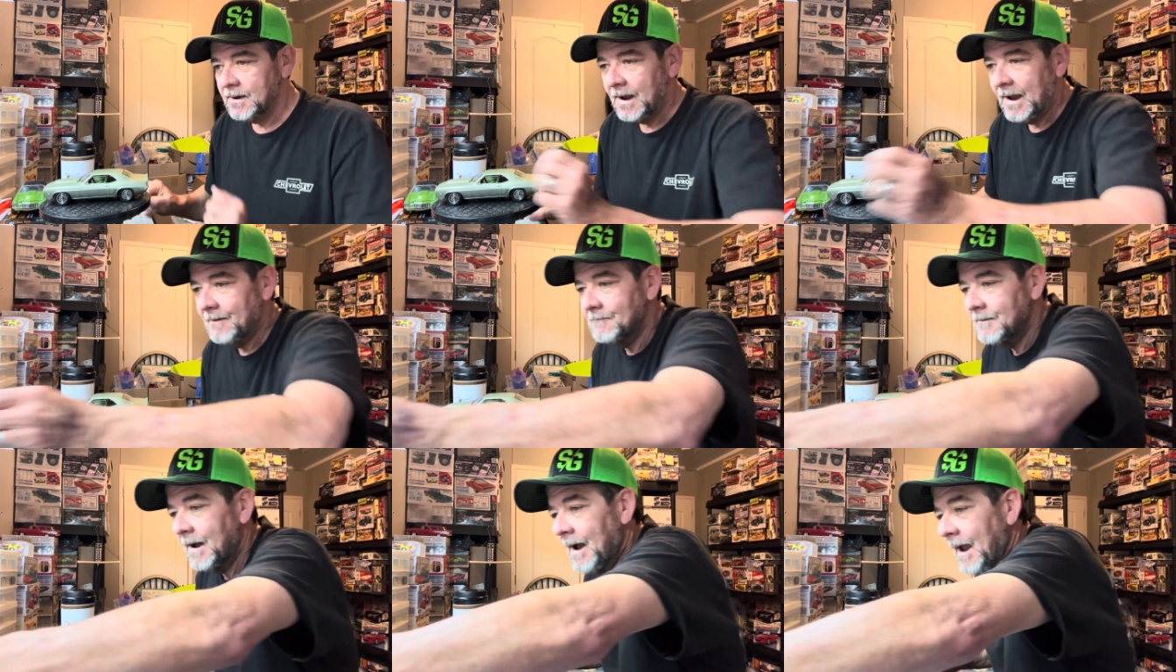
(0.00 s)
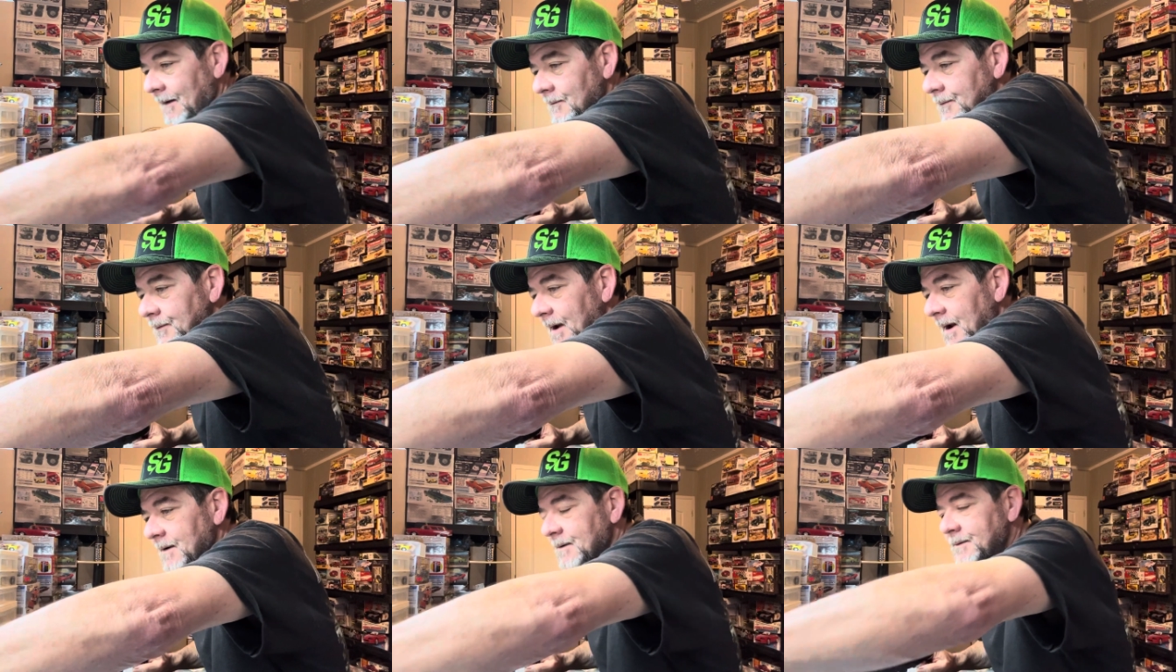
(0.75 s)
I haven't
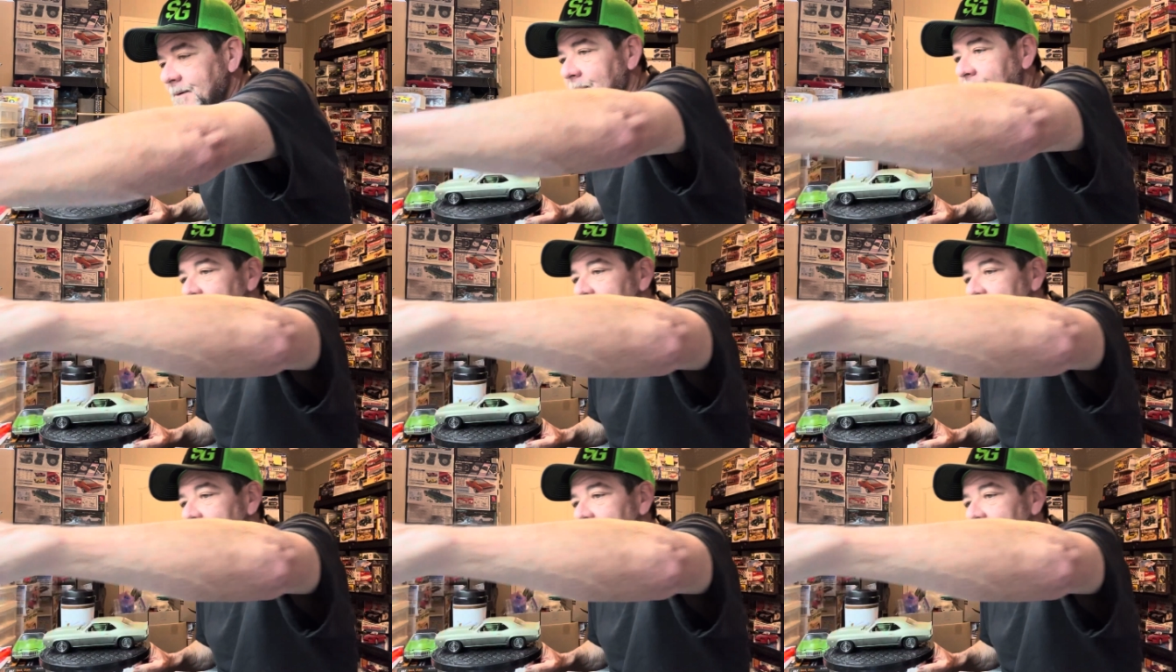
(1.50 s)
tried this yet, but